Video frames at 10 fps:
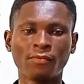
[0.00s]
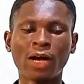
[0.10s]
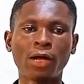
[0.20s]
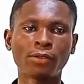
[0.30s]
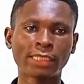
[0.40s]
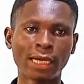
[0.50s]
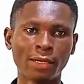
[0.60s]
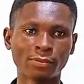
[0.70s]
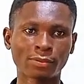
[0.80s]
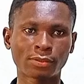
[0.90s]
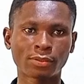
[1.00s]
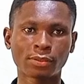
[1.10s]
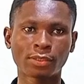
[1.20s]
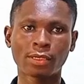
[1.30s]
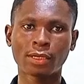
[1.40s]
vowel sounds.
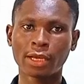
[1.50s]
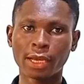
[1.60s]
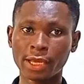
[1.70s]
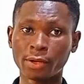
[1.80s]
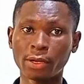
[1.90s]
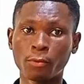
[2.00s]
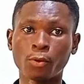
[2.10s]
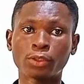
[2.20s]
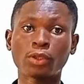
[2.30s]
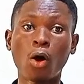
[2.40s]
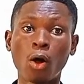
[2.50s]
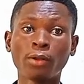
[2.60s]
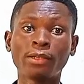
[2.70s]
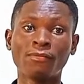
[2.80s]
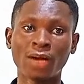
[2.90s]
In other words,
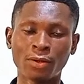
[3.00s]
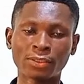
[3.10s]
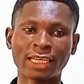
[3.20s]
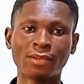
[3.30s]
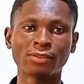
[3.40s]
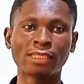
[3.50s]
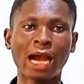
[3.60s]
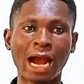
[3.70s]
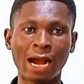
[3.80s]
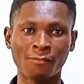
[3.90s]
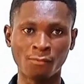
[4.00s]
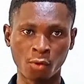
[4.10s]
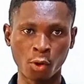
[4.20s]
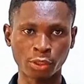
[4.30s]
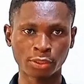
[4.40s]
all the vowel sounds are
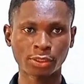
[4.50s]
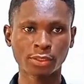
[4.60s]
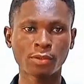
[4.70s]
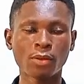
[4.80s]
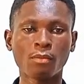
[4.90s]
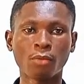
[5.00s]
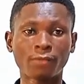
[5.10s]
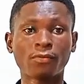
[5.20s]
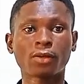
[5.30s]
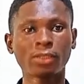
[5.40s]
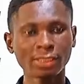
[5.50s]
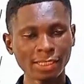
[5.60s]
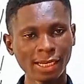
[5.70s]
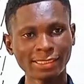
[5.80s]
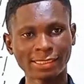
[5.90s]
voiced. But for
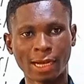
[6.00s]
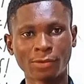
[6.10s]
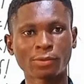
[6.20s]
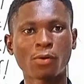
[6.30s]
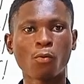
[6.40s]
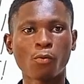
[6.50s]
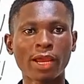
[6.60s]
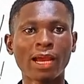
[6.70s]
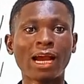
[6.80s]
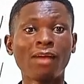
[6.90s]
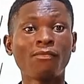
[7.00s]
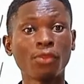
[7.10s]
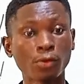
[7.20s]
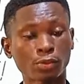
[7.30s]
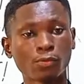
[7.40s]
consonant sounds, we
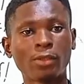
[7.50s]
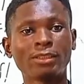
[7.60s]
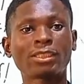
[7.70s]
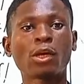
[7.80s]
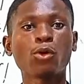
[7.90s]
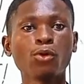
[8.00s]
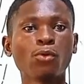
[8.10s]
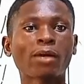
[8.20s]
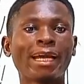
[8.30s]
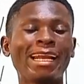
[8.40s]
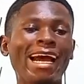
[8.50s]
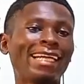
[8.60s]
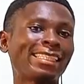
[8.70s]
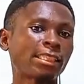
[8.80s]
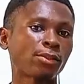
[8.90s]
have those ones you can
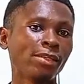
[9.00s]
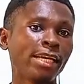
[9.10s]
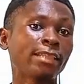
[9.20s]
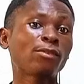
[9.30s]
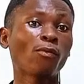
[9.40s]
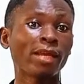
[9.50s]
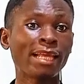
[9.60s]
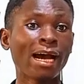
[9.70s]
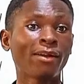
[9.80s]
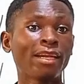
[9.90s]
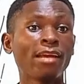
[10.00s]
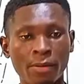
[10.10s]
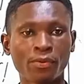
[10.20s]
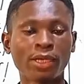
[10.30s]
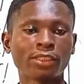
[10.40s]
articulate without
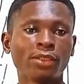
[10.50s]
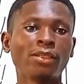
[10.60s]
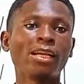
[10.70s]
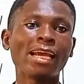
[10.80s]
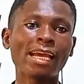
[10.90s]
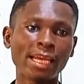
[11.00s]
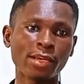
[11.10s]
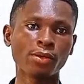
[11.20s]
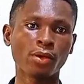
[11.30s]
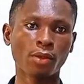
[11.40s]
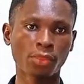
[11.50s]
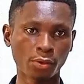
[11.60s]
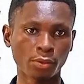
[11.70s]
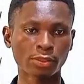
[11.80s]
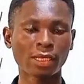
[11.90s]
vibration in your
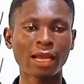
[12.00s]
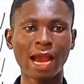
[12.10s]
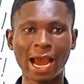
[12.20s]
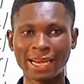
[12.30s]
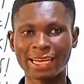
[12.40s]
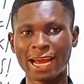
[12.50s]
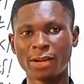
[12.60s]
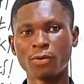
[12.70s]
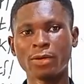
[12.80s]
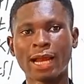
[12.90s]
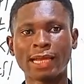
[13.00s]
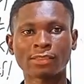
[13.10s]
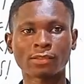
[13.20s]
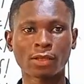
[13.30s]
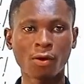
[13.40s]
throat, and they are known
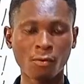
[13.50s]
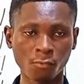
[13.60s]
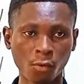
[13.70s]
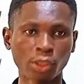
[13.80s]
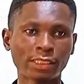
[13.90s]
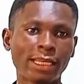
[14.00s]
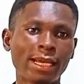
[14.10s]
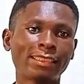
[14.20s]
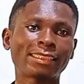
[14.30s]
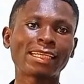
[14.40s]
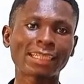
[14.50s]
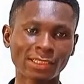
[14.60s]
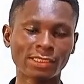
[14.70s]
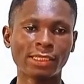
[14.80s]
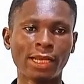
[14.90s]
as voiceless
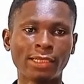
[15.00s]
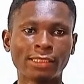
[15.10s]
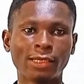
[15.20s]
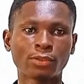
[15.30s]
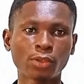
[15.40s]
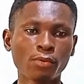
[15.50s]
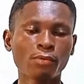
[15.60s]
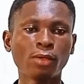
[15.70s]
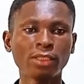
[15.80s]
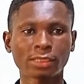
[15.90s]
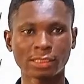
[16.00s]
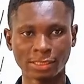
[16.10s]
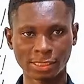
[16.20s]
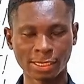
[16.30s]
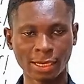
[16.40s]
consonant sounds. So we want to
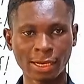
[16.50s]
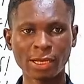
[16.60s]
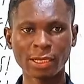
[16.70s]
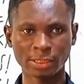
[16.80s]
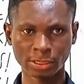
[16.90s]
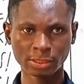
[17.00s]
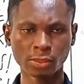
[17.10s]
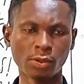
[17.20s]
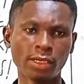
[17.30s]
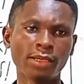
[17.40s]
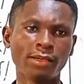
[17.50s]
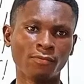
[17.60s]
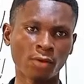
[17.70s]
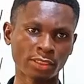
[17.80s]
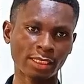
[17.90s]
consider not only the
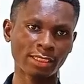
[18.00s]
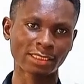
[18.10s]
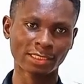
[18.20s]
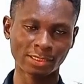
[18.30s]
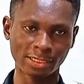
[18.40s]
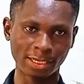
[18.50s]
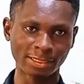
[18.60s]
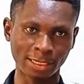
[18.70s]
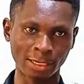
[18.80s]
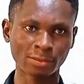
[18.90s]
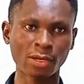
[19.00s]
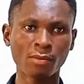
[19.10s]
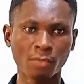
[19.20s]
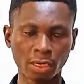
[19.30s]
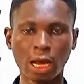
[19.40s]
voiceless consonant sound,
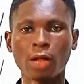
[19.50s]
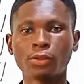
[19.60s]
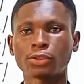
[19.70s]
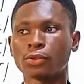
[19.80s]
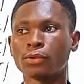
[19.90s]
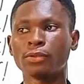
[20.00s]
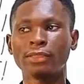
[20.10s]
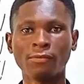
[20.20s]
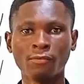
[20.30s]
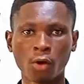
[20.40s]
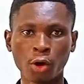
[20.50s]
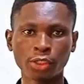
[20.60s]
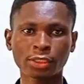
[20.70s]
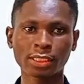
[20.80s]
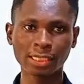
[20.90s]
but also the
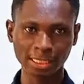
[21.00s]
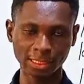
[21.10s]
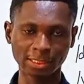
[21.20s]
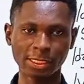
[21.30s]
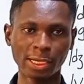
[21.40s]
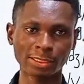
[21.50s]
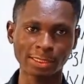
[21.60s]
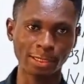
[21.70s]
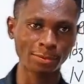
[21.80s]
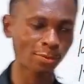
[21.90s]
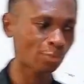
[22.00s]
voiced consonant sound.